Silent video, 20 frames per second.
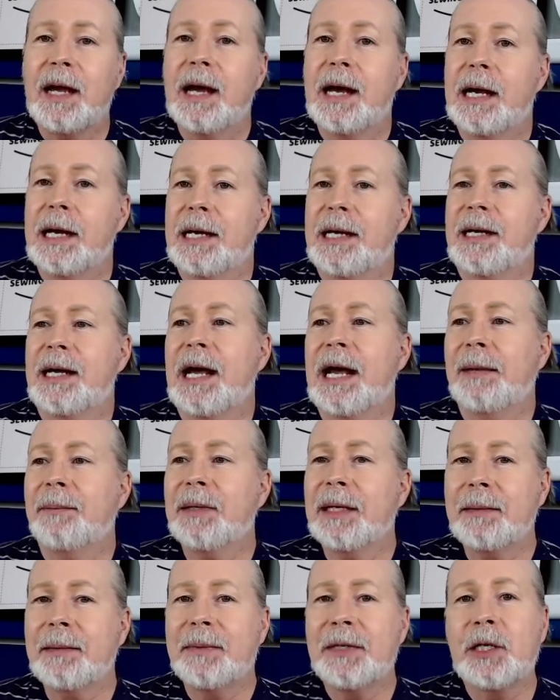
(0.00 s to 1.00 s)
I'm
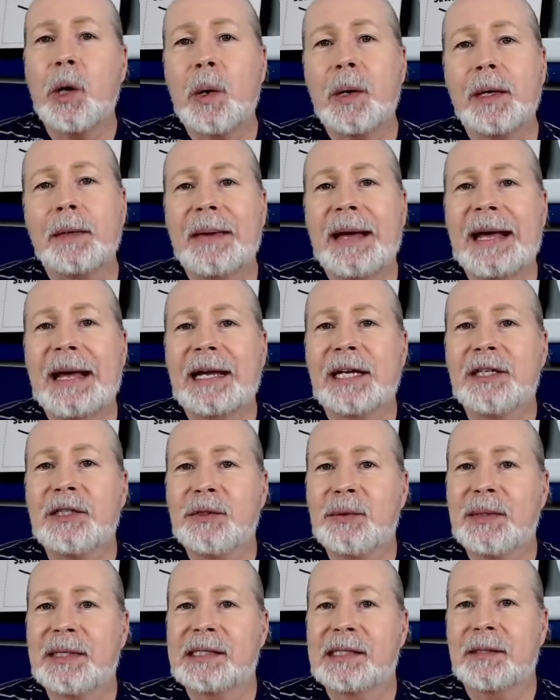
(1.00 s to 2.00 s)
going to be going back and
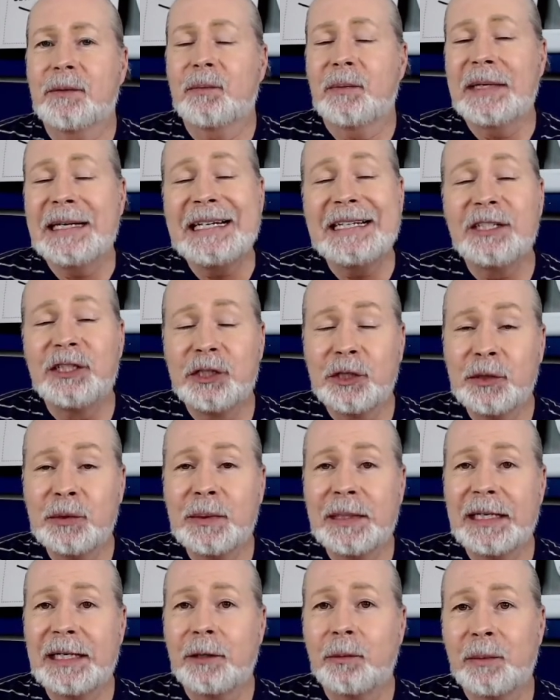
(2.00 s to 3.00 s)

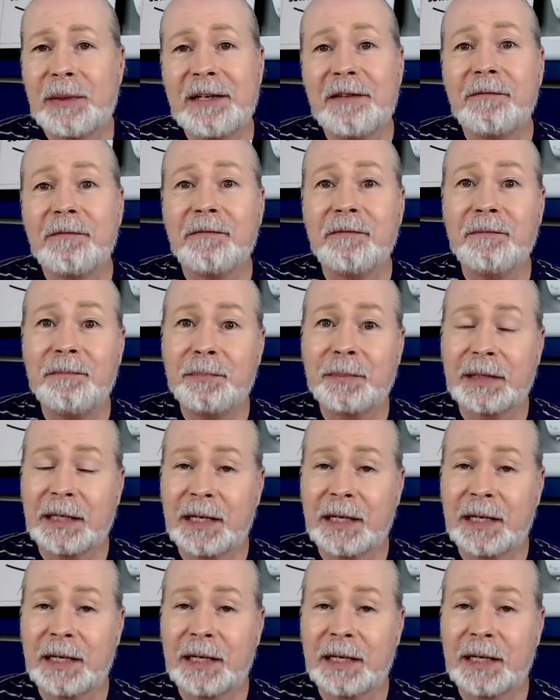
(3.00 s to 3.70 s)
redoing